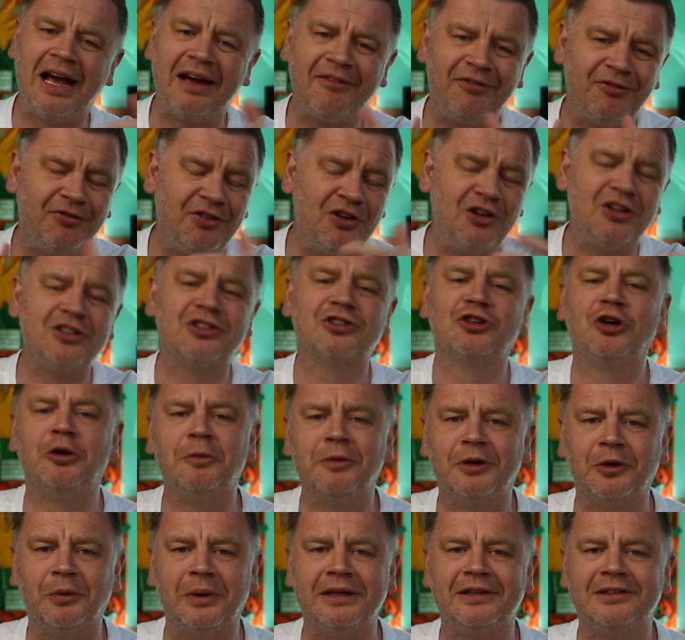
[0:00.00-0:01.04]
you first
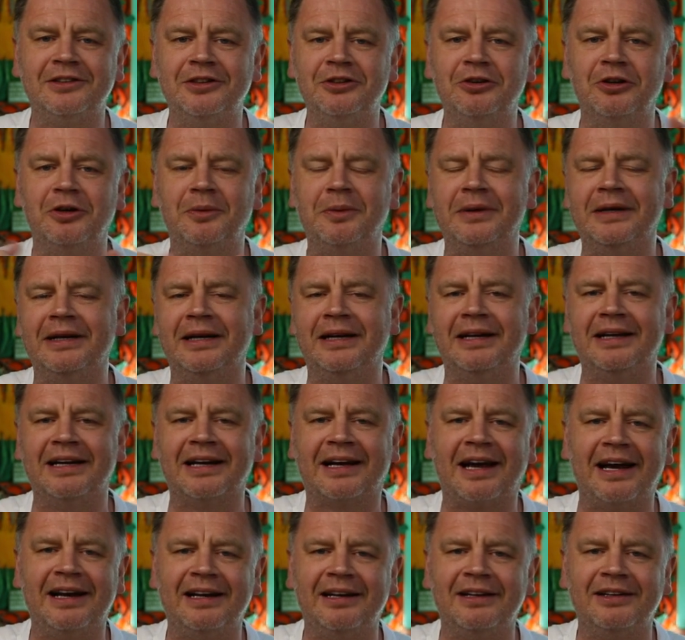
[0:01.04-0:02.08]
come to it, you know what I mean, and you're
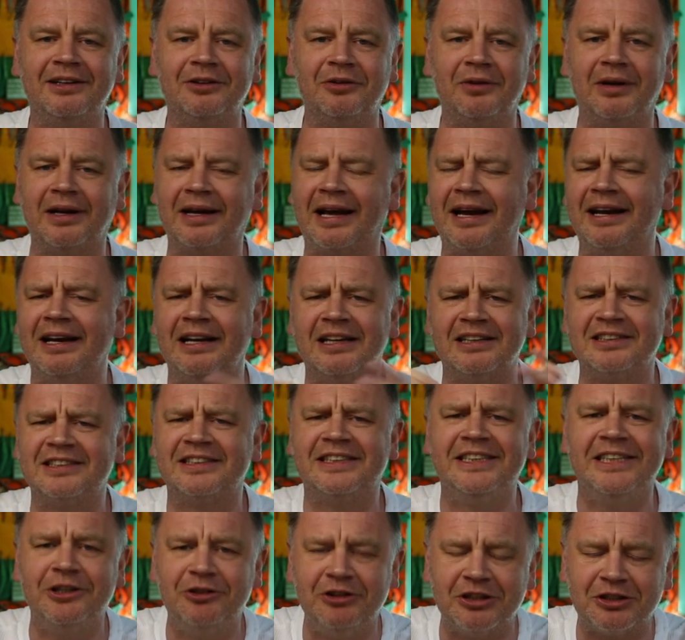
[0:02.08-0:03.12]
kind of a
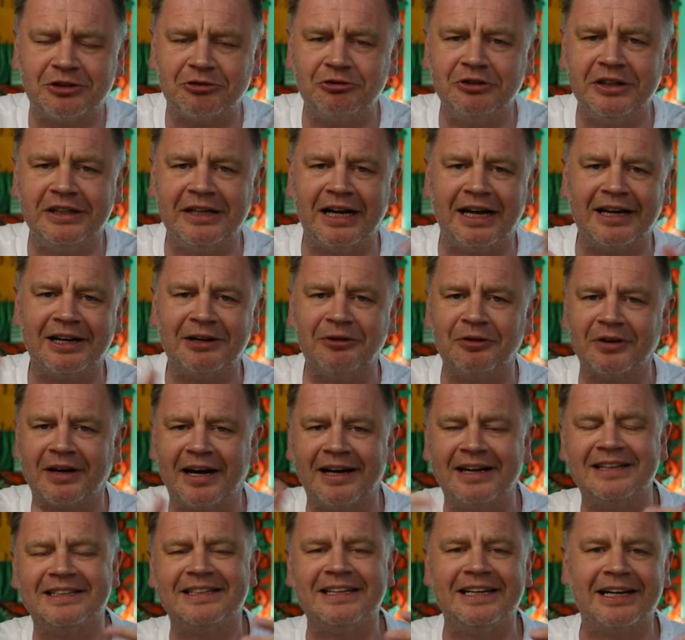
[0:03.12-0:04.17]
serious reader, you know,
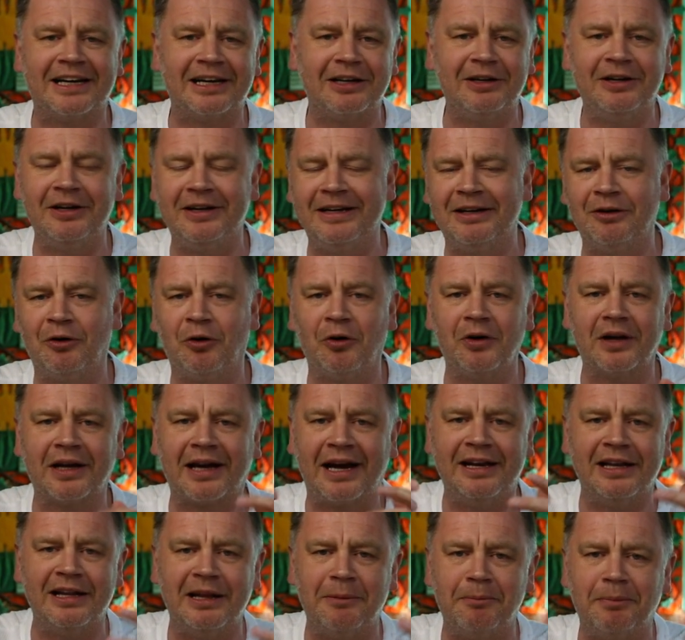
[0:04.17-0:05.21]
kind of taking in all the
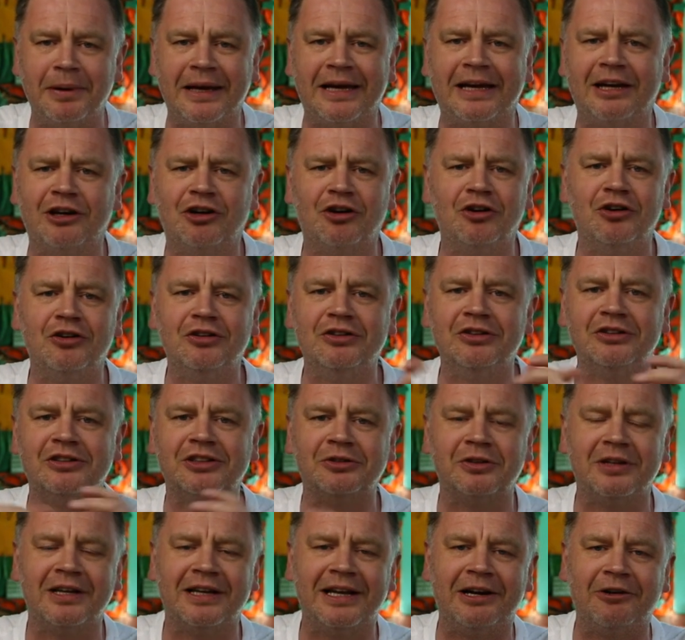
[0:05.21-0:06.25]
kind of the big guns,
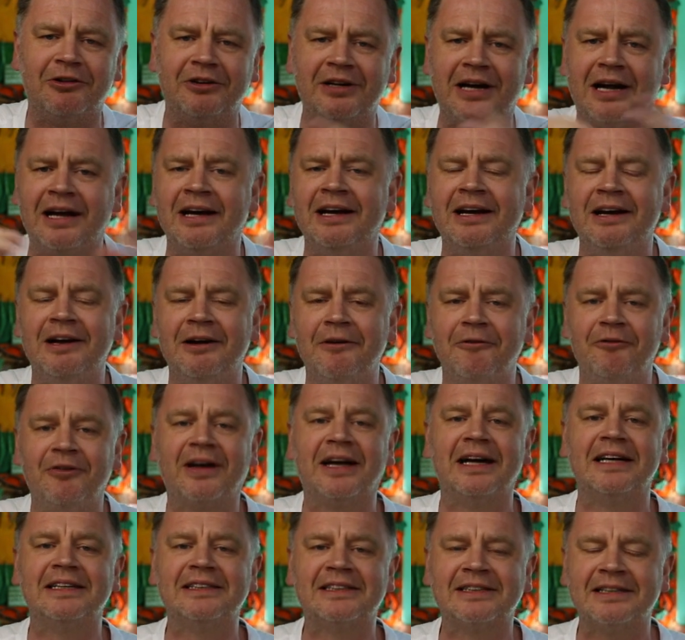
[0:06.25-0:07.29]
you know, the literary
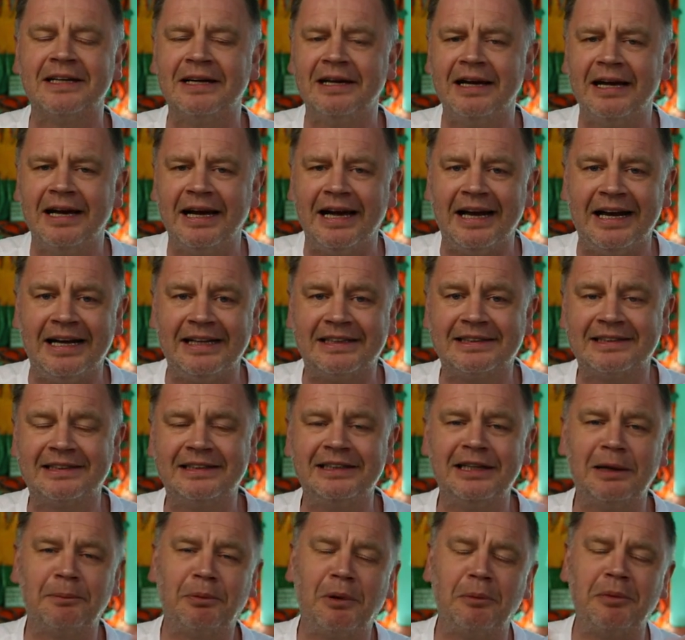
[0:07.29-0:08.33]
figures, it's,
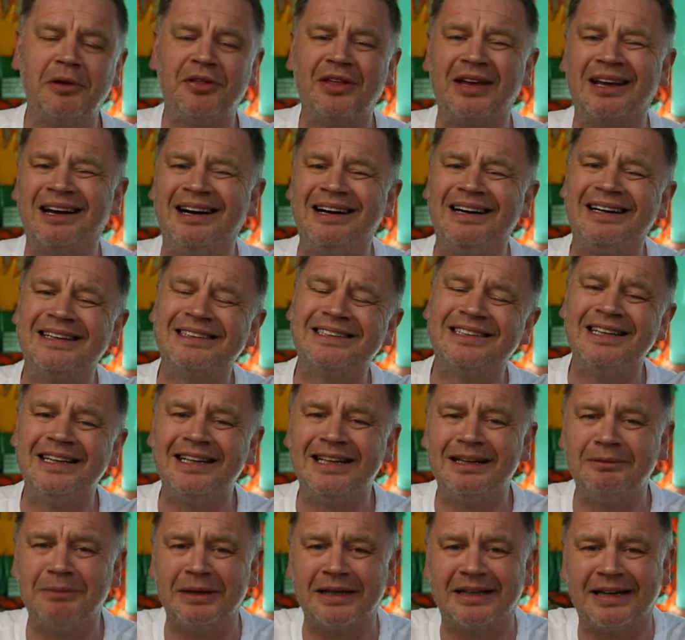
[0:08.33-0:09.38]
you'll probably think, ah, oh, it's a
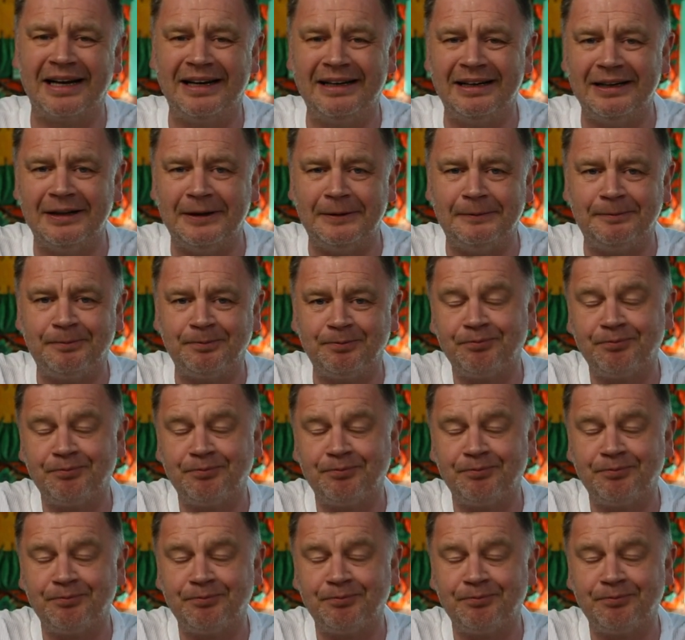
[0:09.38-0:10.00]
little bit kind of,